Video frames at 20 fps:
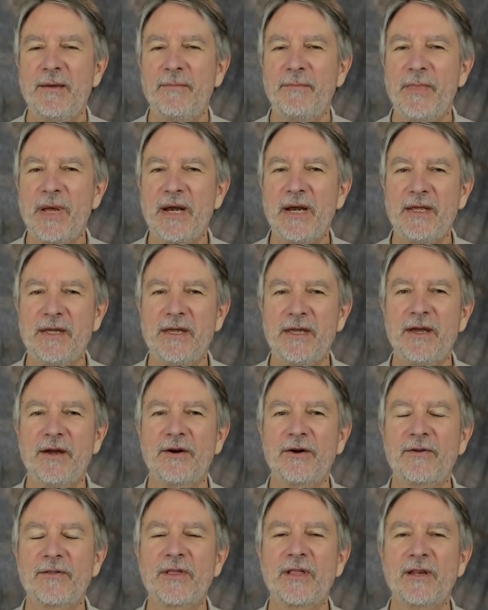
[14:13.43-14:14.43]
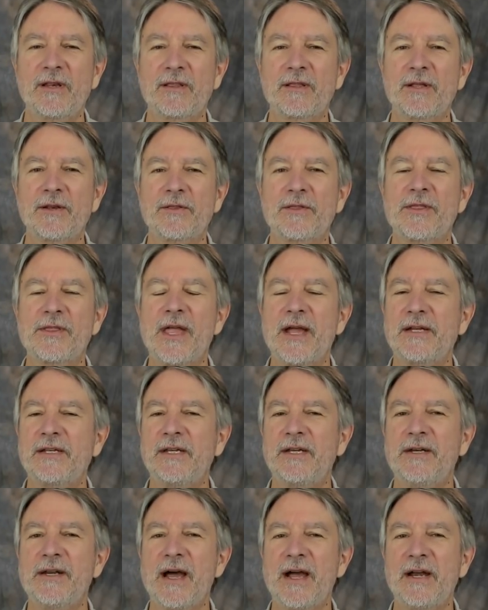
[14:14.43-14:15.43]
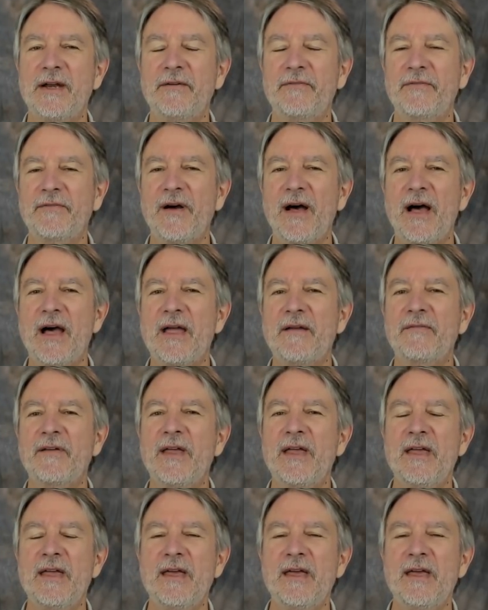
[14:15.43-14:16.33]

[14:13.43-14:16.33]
many years, and since 1995,